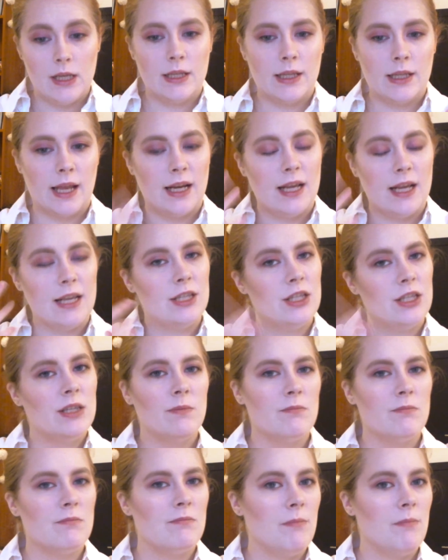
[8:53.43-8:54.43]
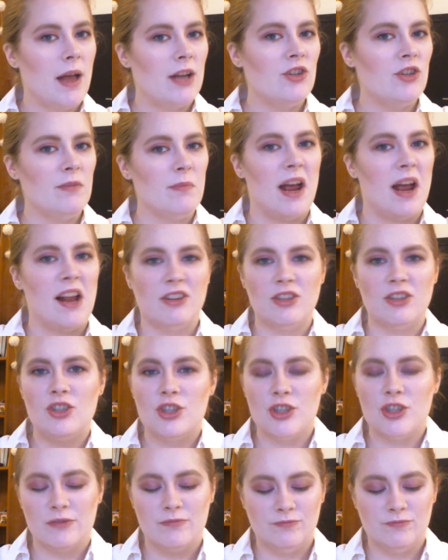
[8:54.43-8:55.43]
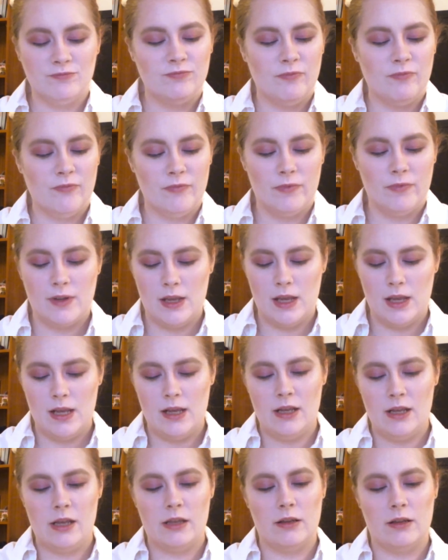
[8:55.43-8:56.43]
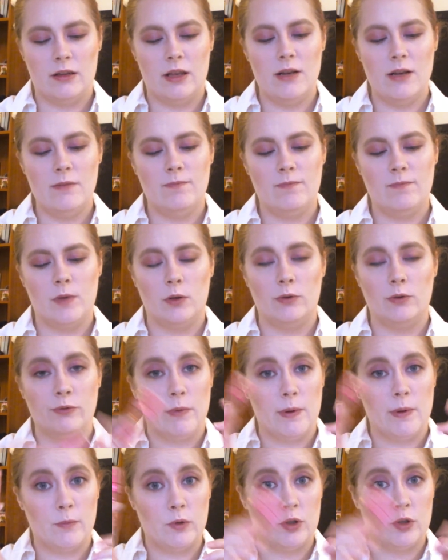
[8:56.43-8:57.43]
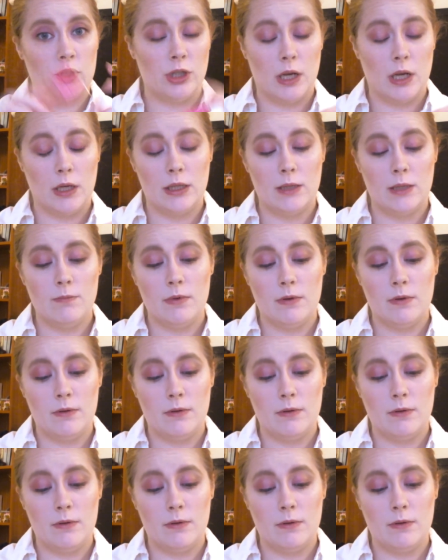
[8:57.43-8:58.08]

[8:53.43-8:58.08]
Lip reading: Like, it's matchy match. There. Always remember to shake them.